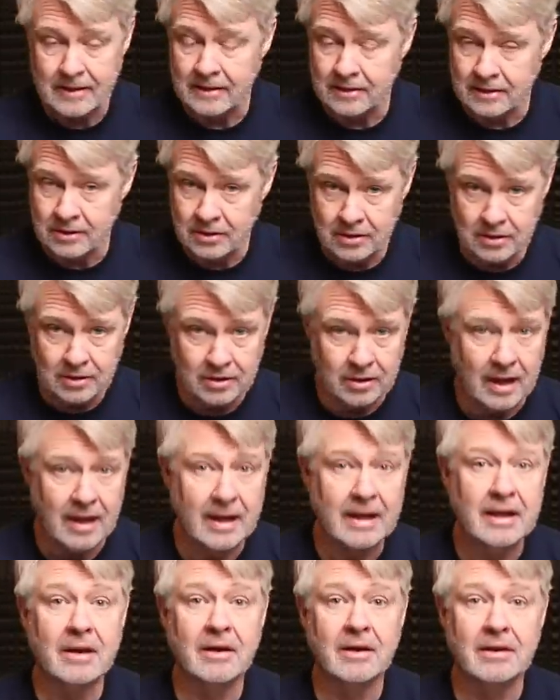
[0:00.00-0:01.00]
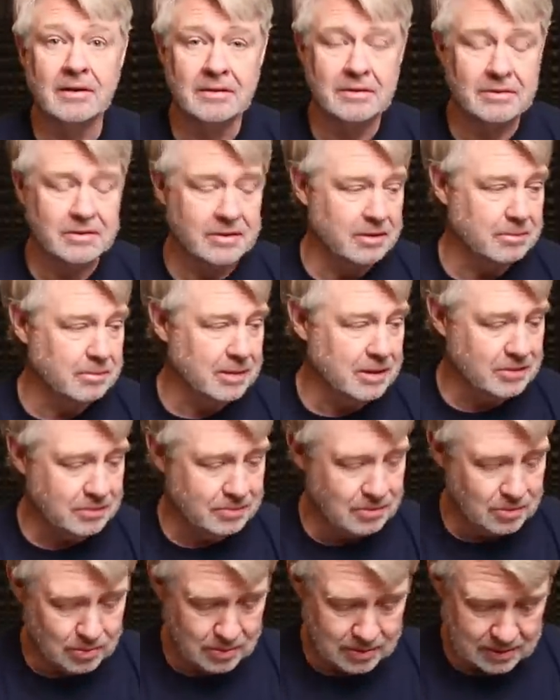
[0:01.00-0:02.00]
yeah, hang on, there's going to be
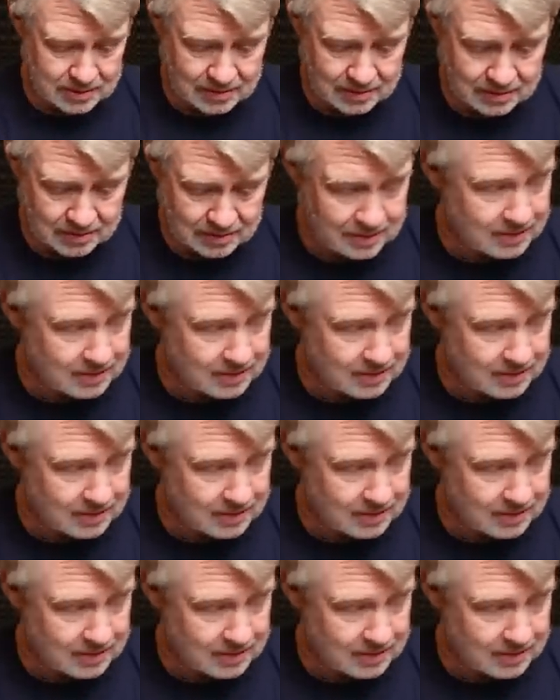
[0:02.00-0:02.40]
some noise there.